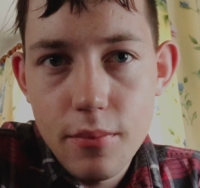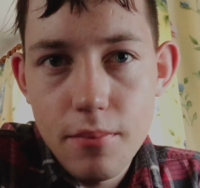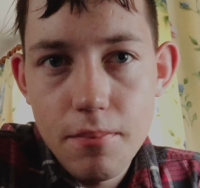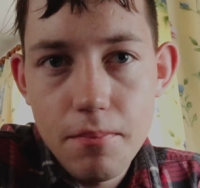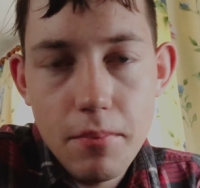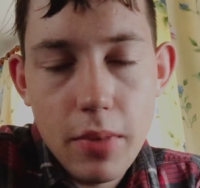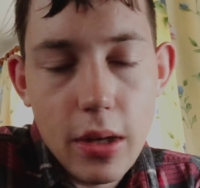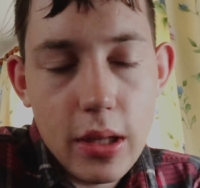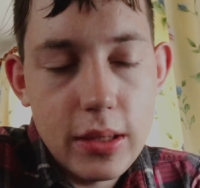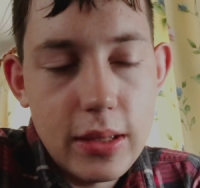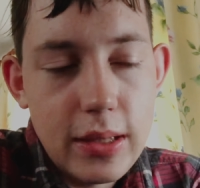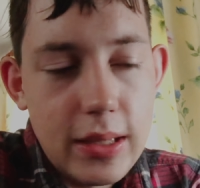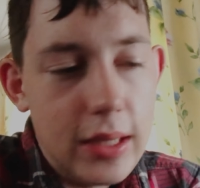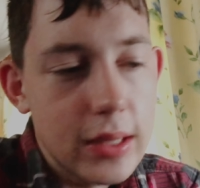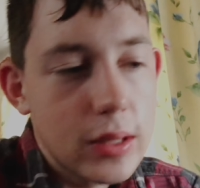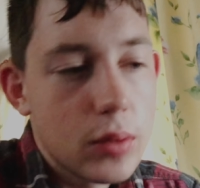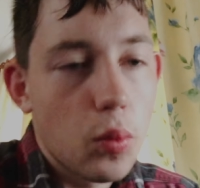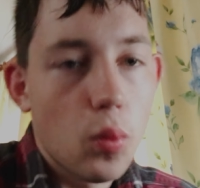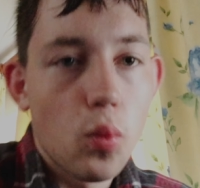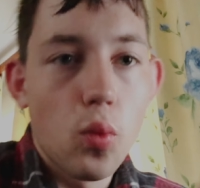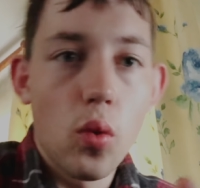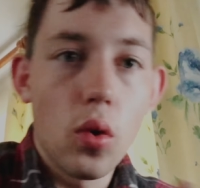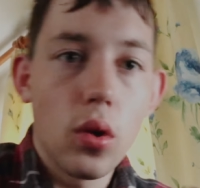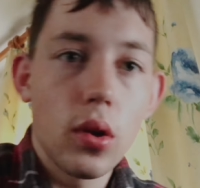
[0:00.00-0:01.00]
because this
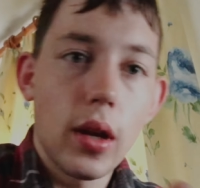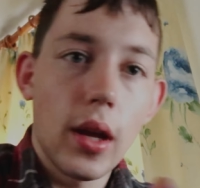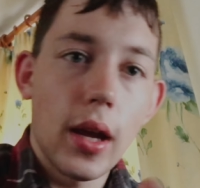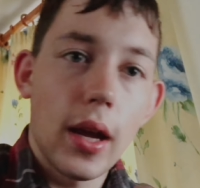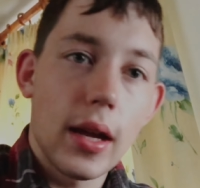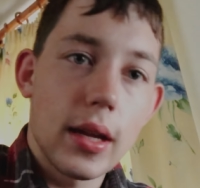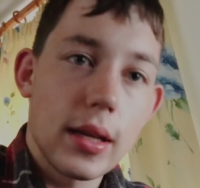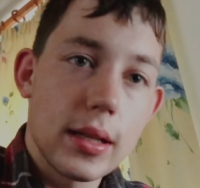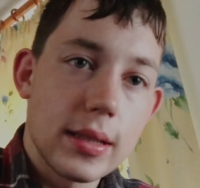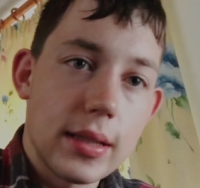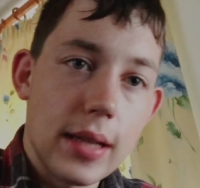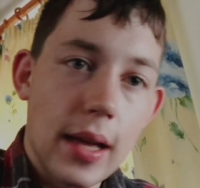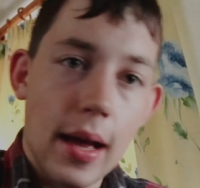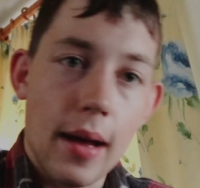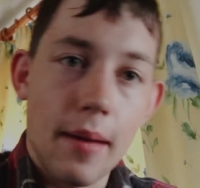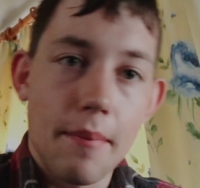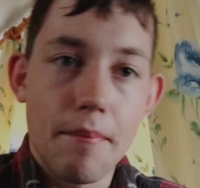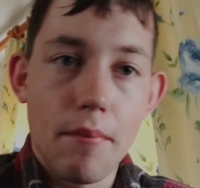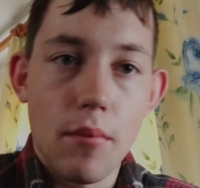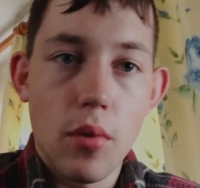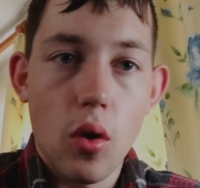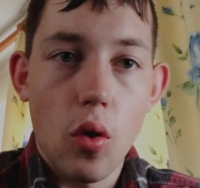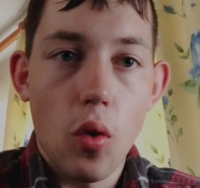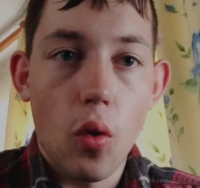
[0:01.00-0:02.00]
one exam,
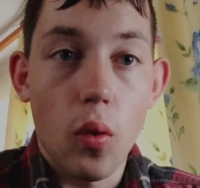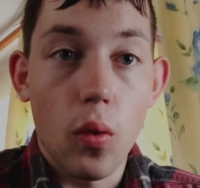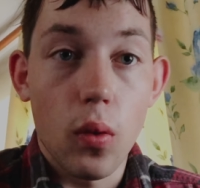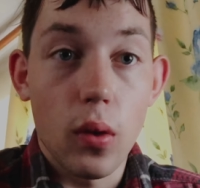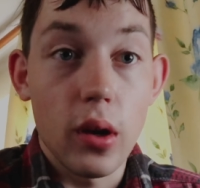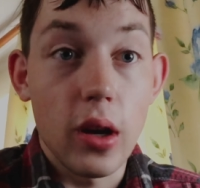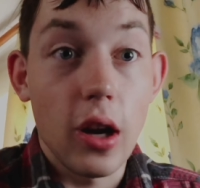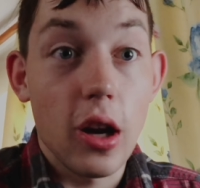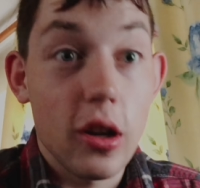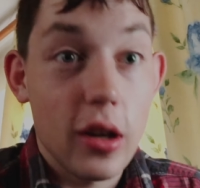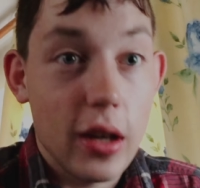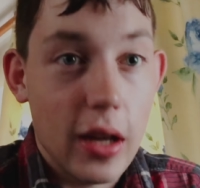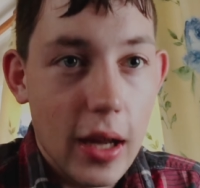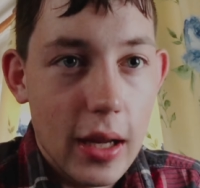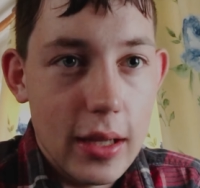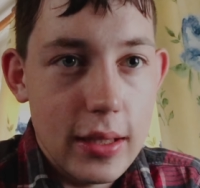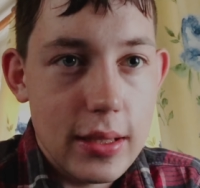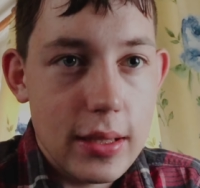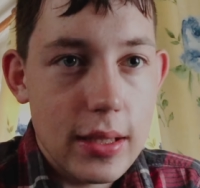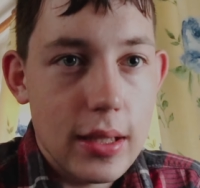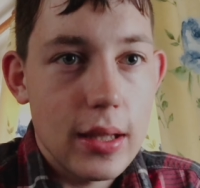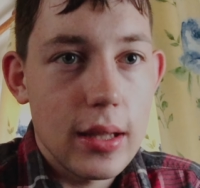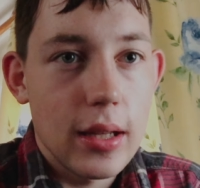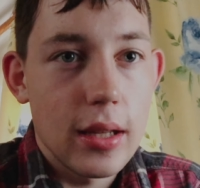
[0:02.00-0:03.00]
or in our
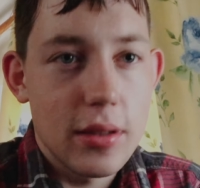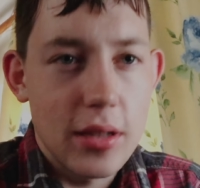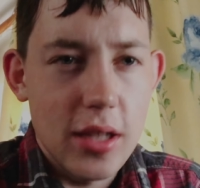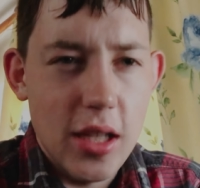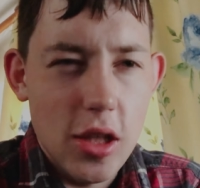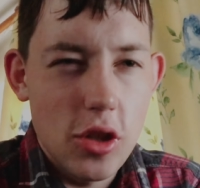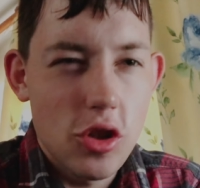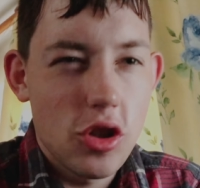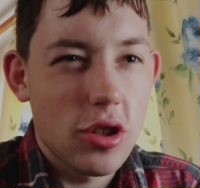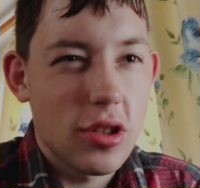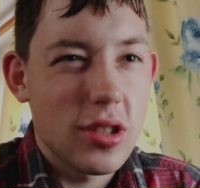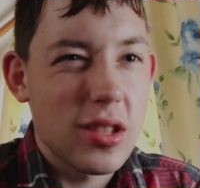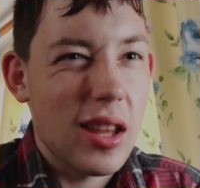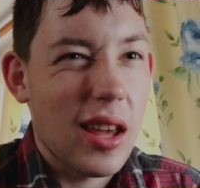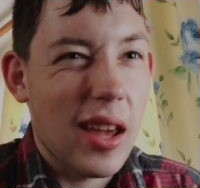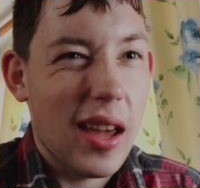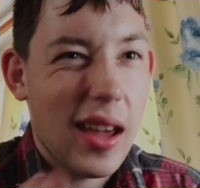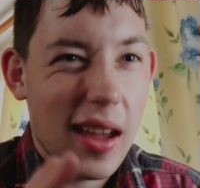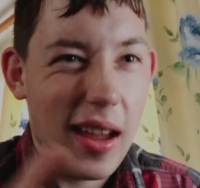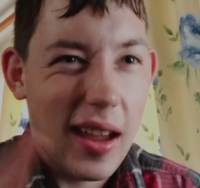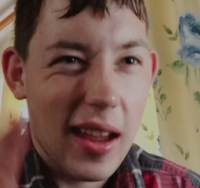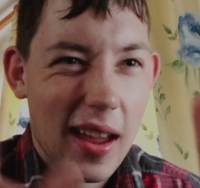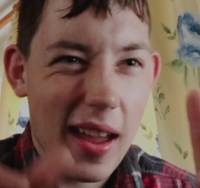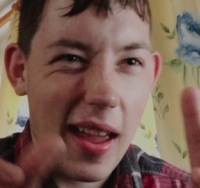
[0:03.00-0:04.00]
case the teacher's
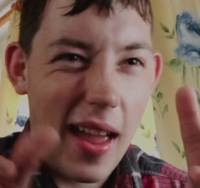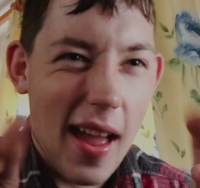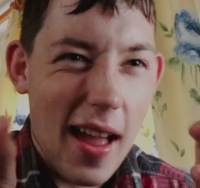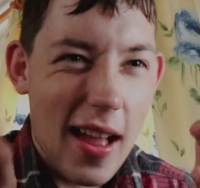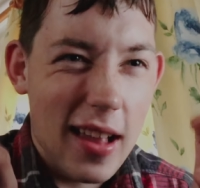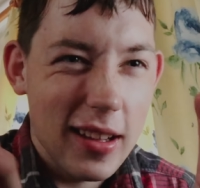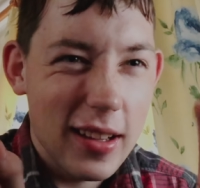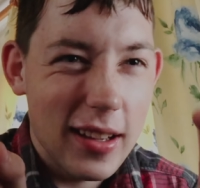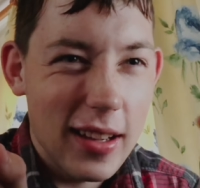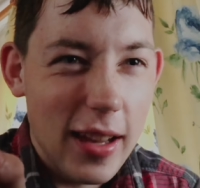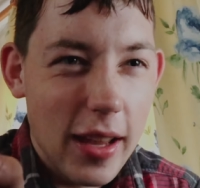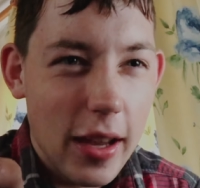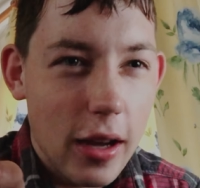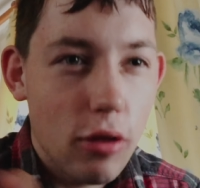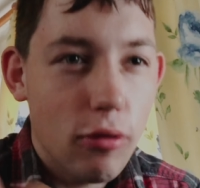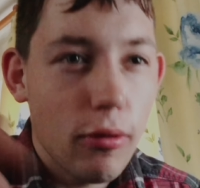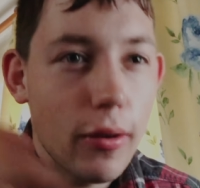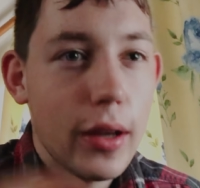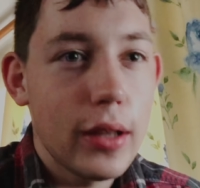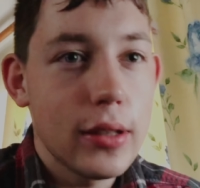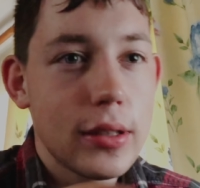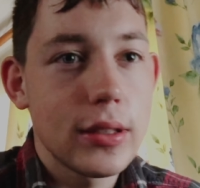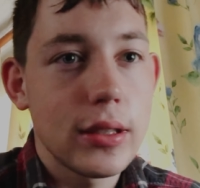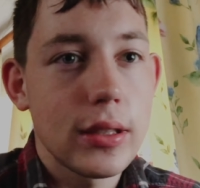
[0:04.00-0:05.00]
calculated
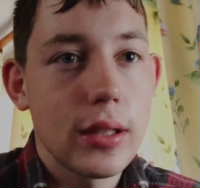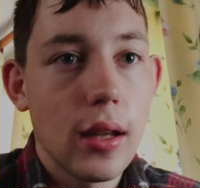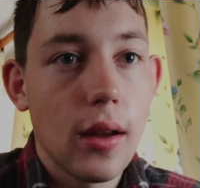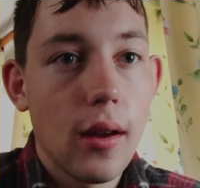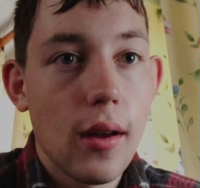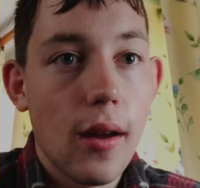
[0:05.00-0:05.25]
grades,